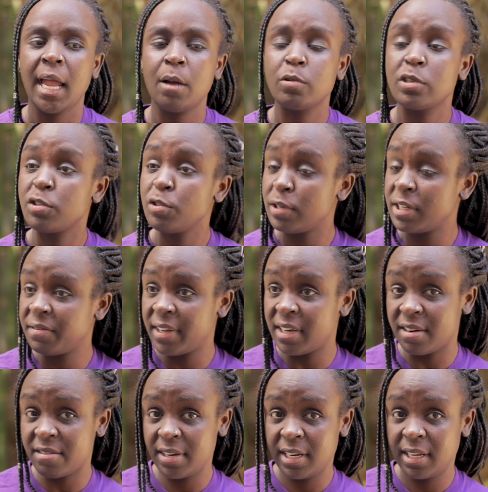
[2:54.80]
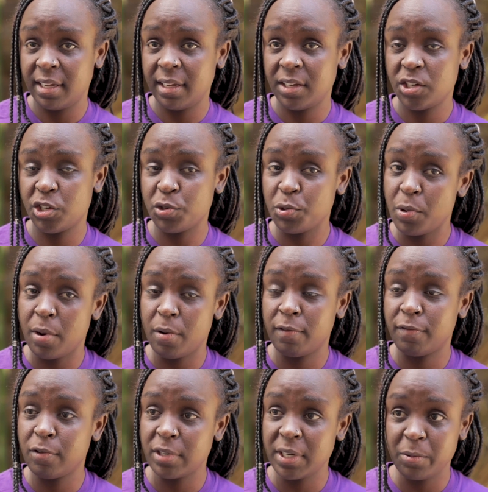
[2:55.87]
I was not even really sure
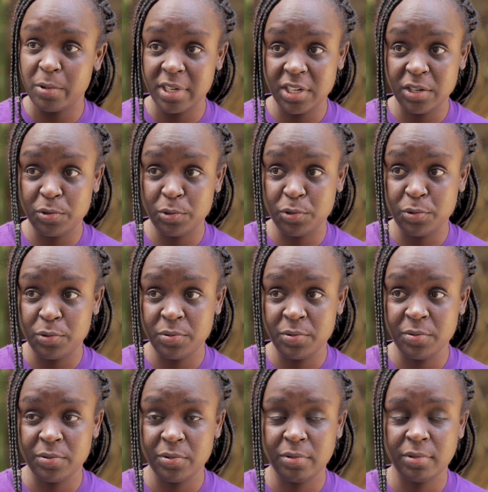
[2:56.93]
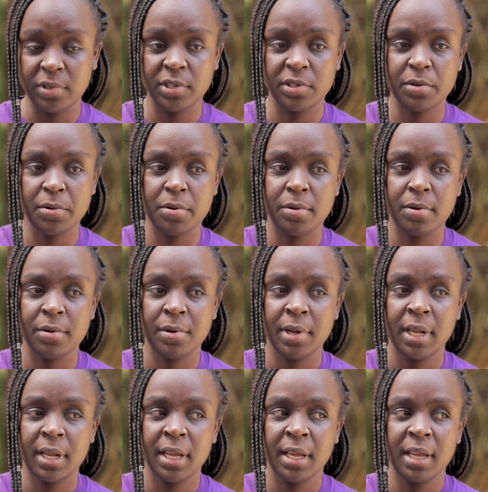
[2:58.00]
of what I wanted to do. So
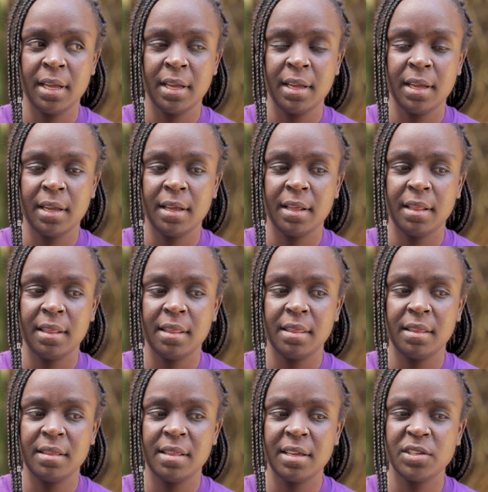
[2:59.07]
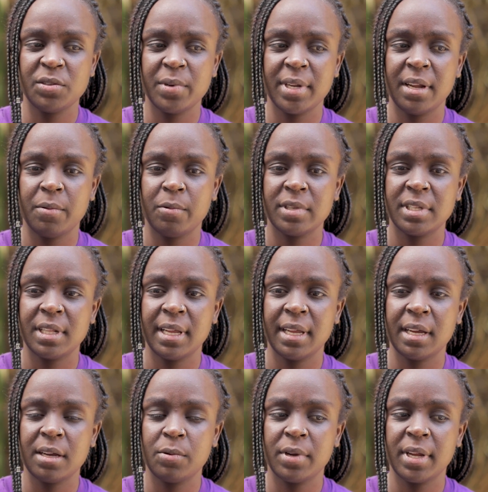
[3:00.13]
that's when I was
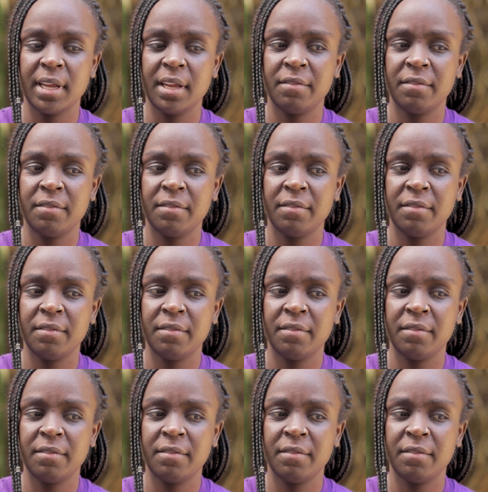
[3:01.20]
like, okay,